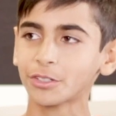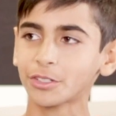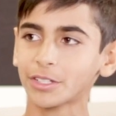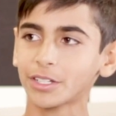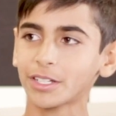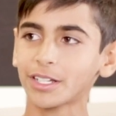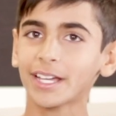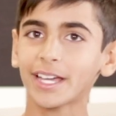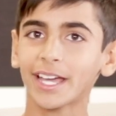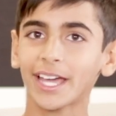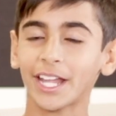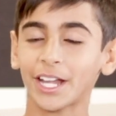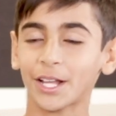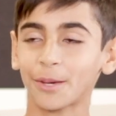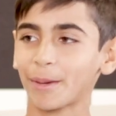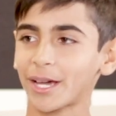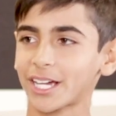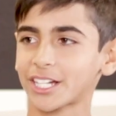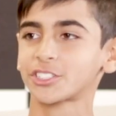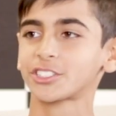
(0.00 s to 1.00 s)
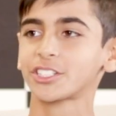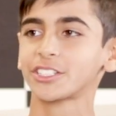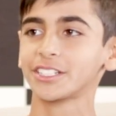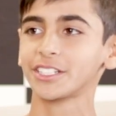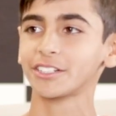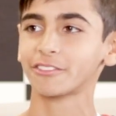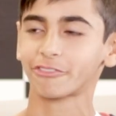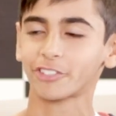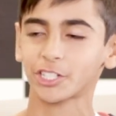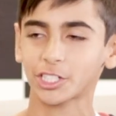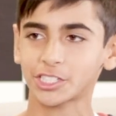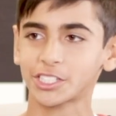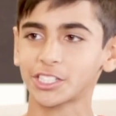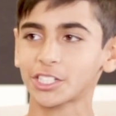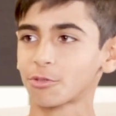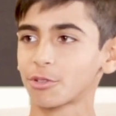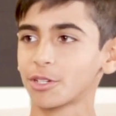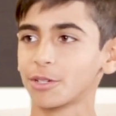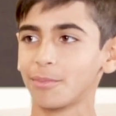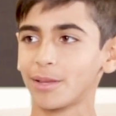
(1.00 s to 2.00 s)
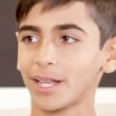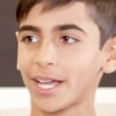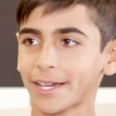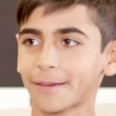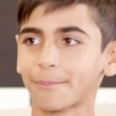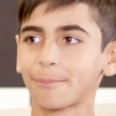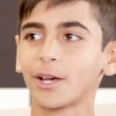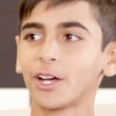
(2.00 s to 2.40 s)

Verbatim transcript: mm -hmm. and i'm actually a first degree black